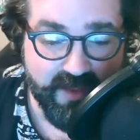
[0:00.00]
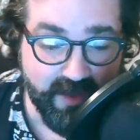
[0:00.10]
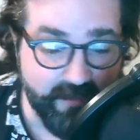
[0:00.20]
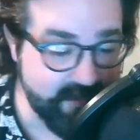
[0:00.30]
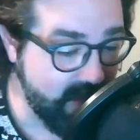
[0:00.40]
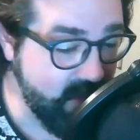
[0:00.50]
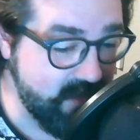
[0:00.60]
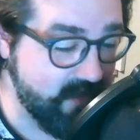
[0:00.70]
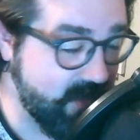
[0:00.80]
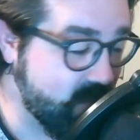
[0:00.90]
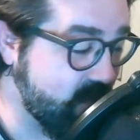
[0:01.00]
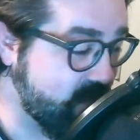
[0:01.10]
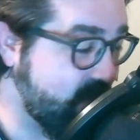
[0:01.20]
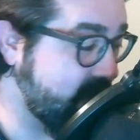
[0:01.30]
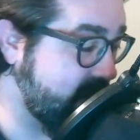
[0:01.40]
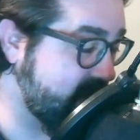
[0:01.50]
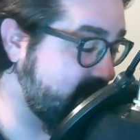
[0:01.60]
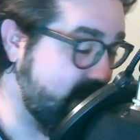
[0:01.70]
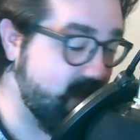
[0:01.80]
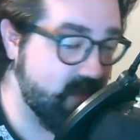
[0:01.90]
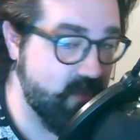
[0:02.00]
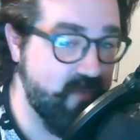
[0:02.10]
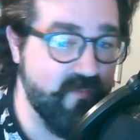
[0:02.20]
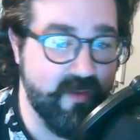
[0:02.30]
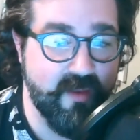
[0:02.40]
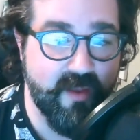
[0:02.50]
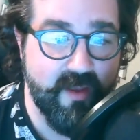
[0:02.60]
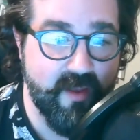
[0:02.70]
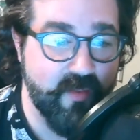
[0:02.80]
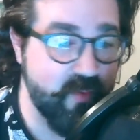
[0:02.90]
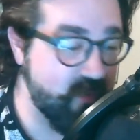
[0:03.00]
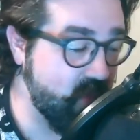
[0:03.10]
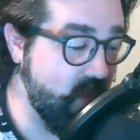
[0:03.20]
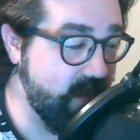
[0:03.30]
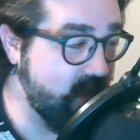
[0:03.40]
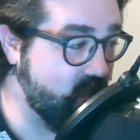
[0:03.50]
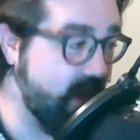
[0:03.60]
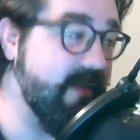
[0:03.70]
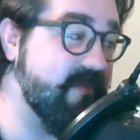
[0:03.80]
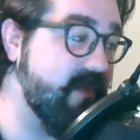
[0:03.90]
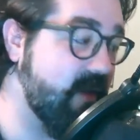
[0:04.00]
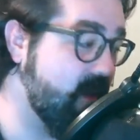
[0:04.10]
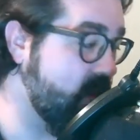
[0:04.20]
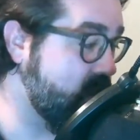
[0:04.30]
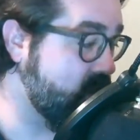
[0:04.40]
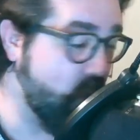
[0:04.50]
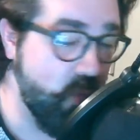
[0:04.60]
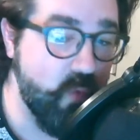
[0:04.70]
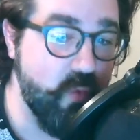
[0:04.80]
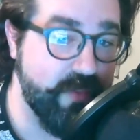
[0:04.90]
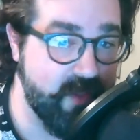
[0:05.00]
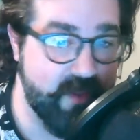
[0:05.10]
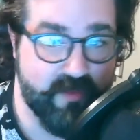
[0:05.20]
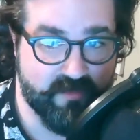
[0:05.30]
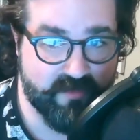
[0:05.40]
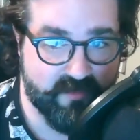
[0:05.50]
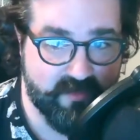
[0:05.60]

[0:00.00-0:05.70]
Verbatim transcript: And I'm telling you, that's what fucking sinks the movie. There are so many crazy, cool things